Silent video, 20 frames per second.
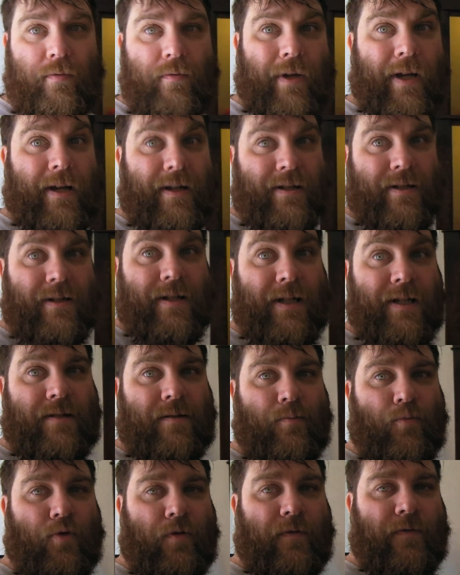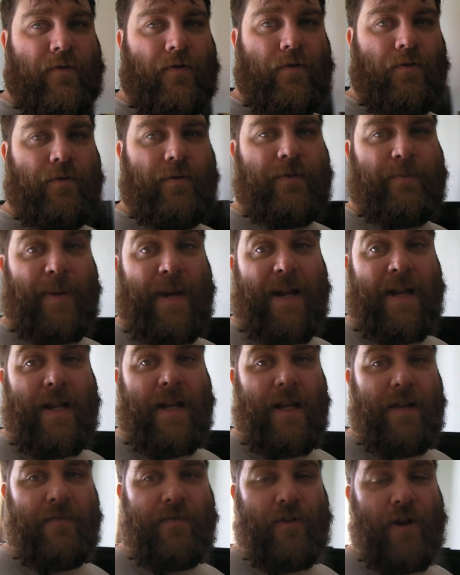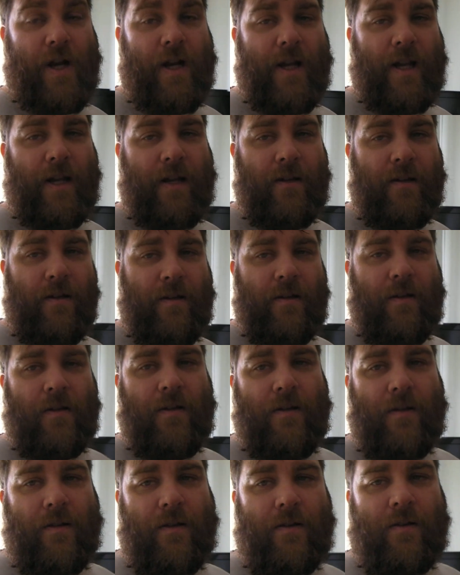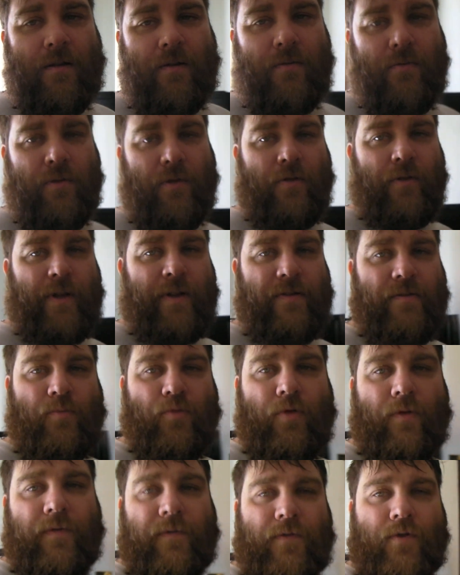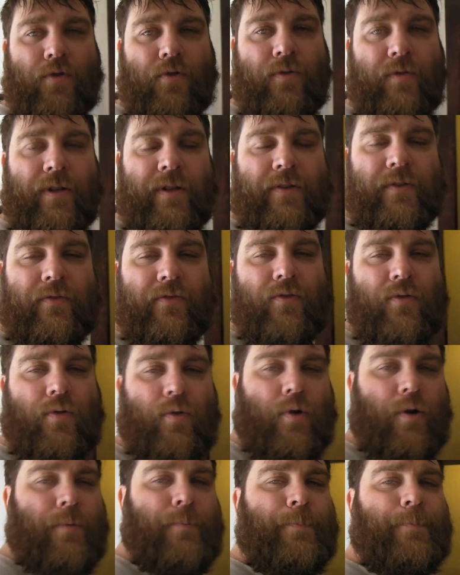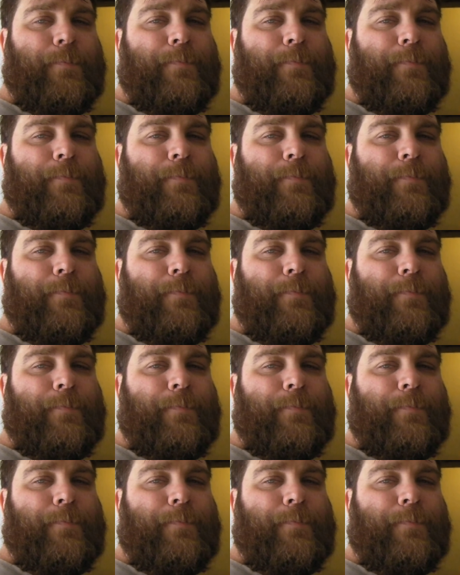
Got need some more food. It's payday Friday. And go get some more food at the store.